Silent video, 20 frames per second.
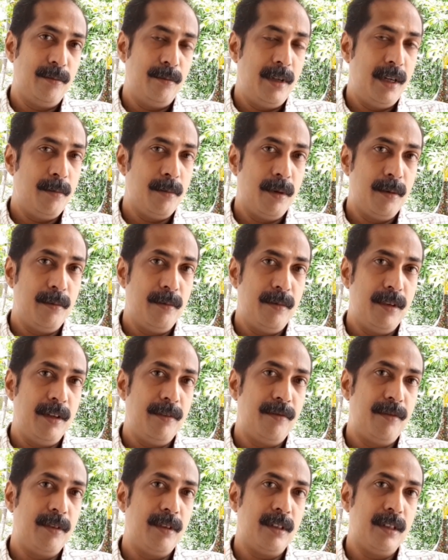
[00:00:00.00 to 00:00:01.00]
Minimum,
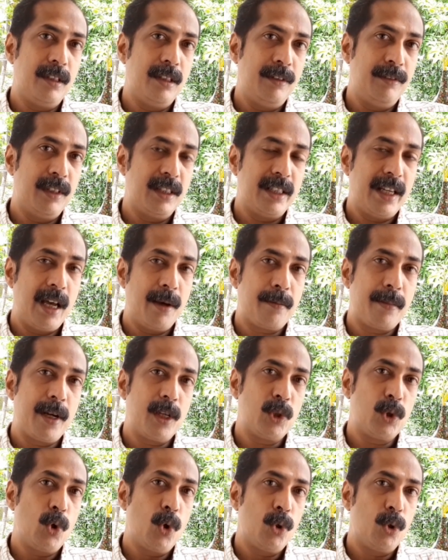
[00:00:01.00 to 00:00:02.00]
if the share
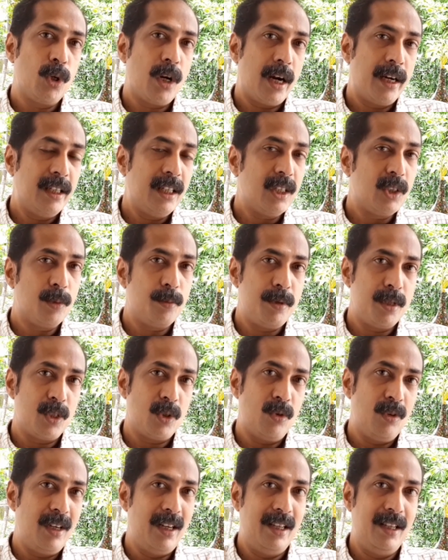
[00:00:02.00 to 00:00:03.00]
price go to 100
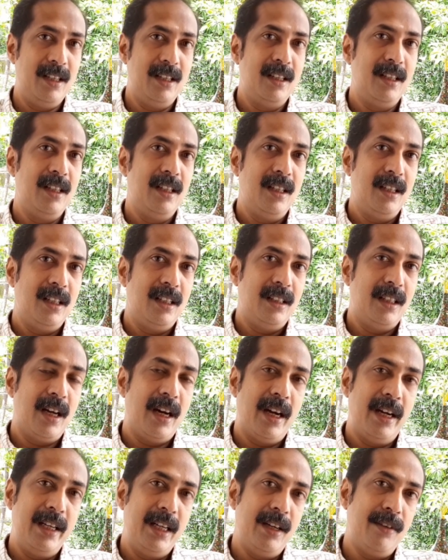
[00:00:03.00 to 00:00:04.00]
rupees only,
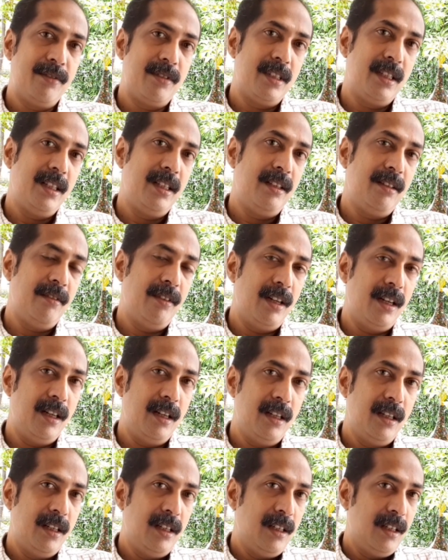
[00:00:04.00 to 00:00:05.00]
the IDFC will